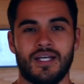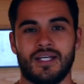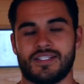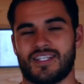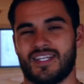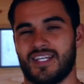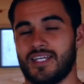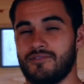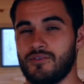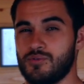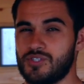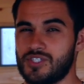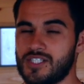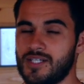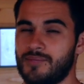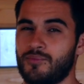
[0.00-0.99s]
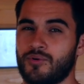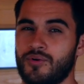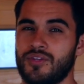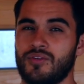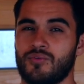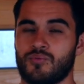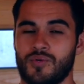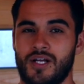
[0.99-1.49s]
It's going to give you somewhere
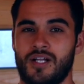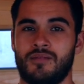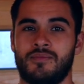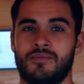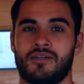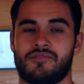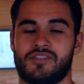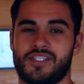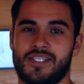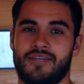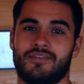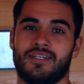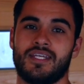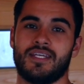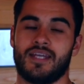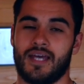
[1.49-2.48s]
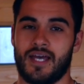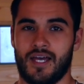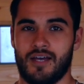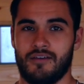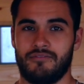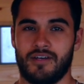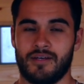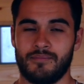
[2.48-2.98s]
in the realm of
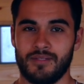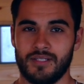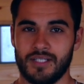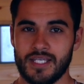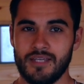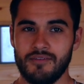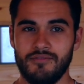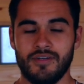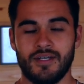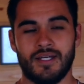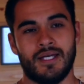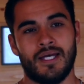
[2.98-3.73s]
70.5, I believe.